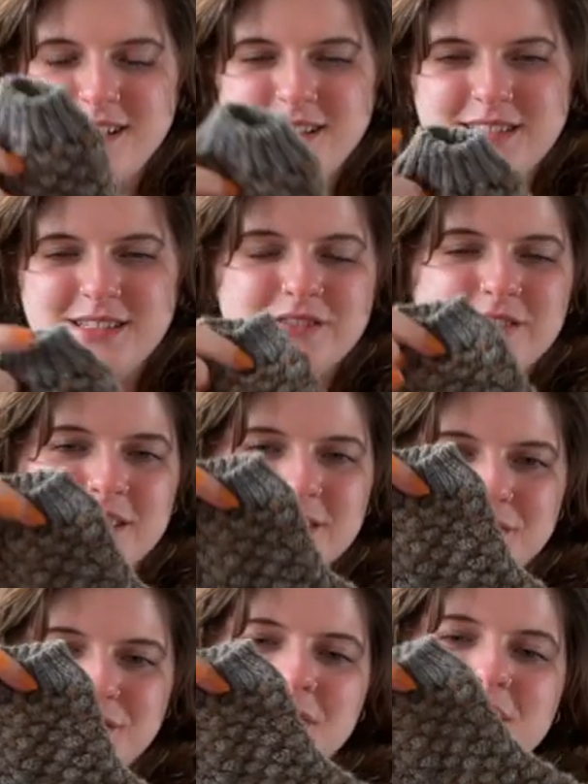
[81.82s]

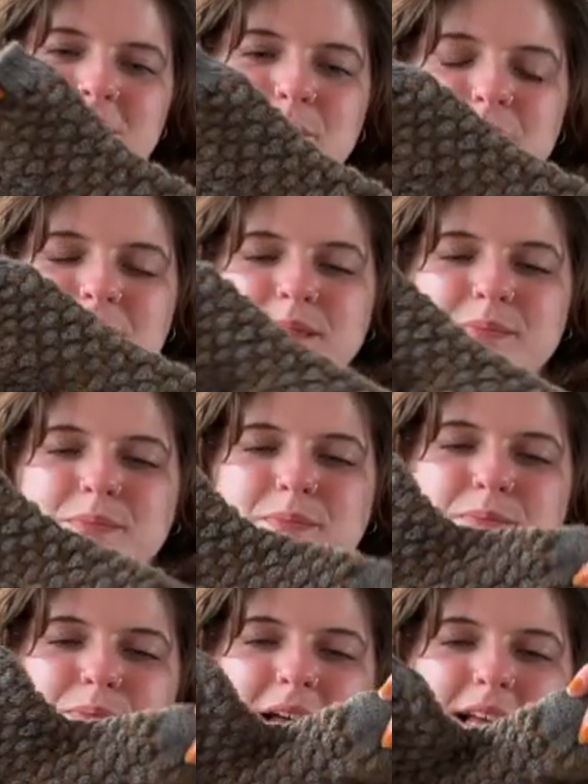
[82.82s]
scrunchy, but
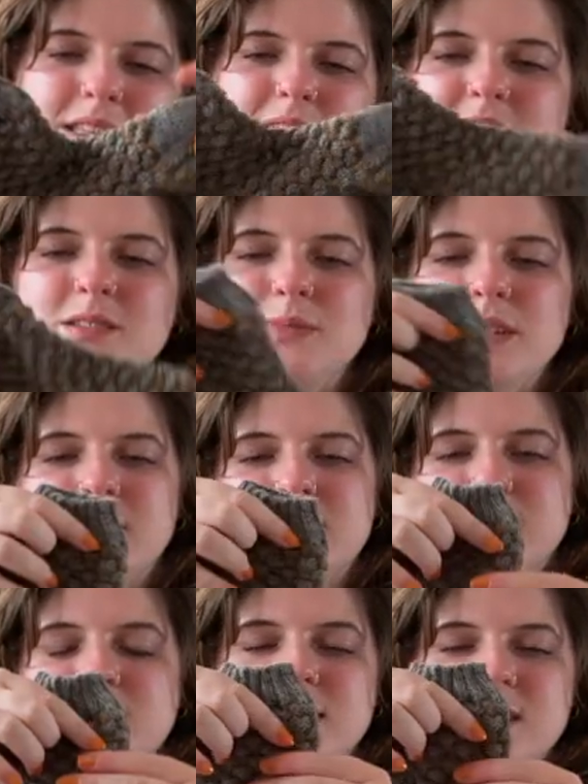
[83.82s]
that's just
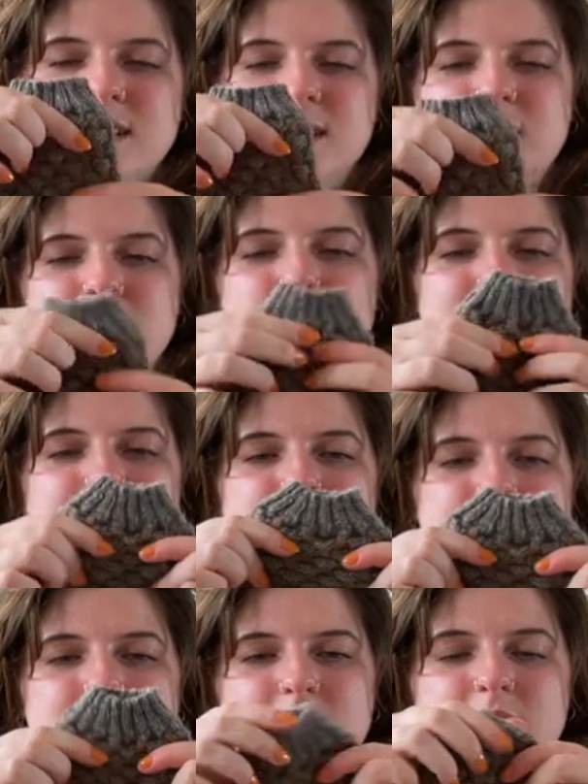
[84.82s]
because this is quite
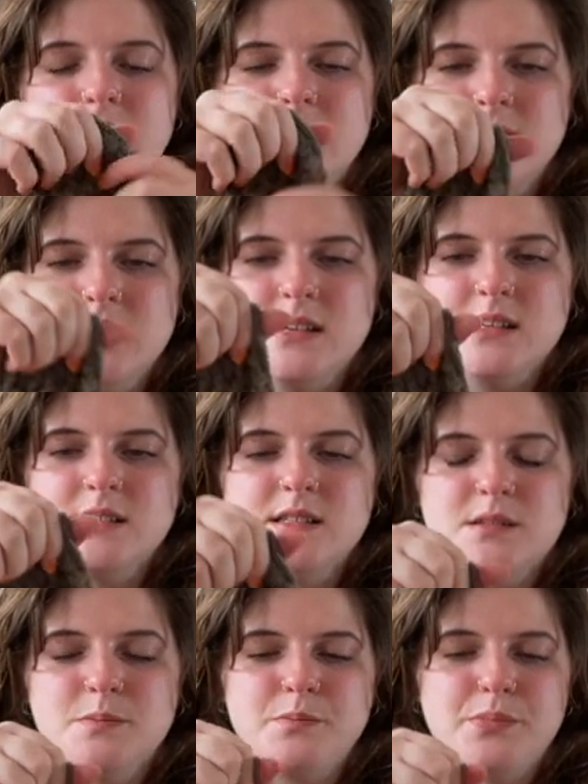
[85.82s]
a
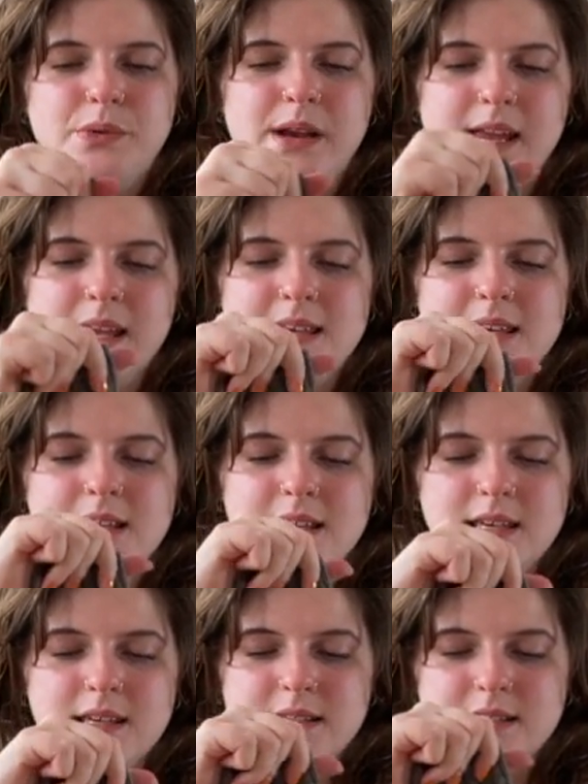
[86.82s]

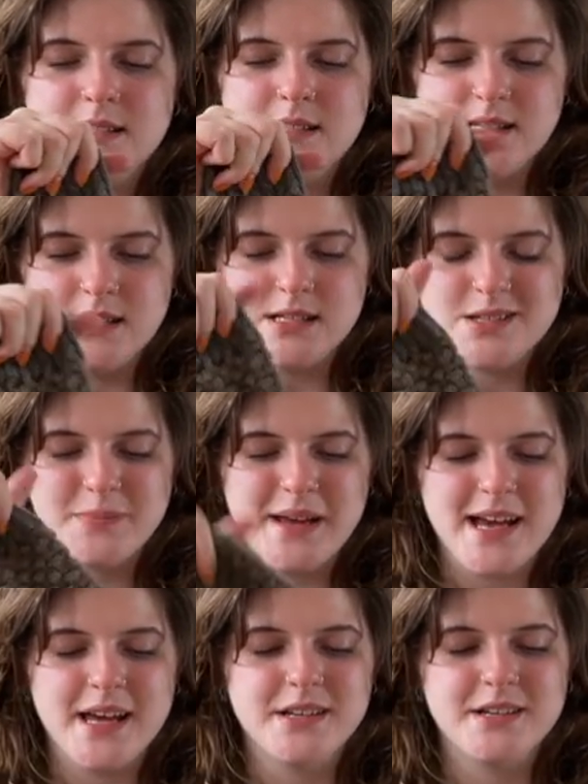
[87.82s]
springy stitch
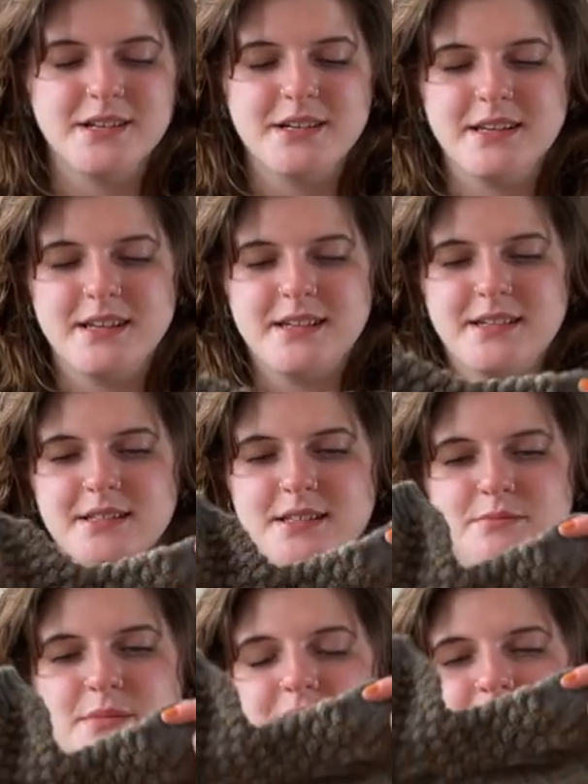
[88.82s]
pattern and it's
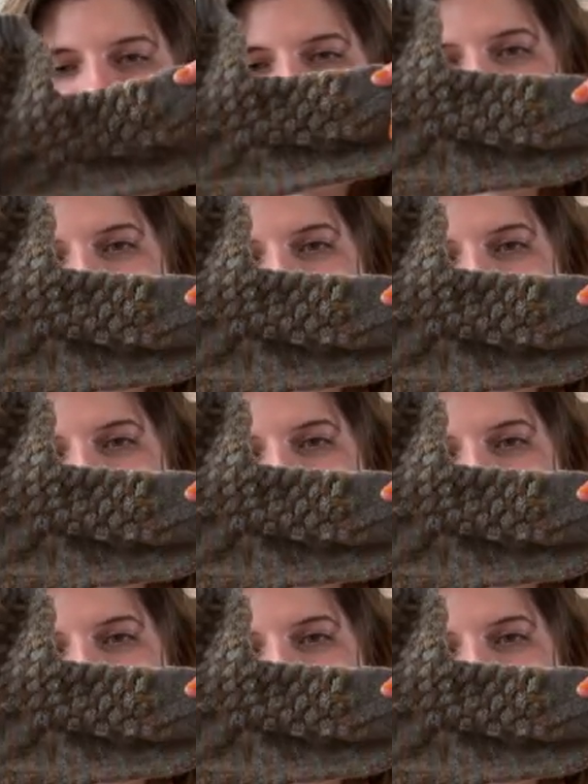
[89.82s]
much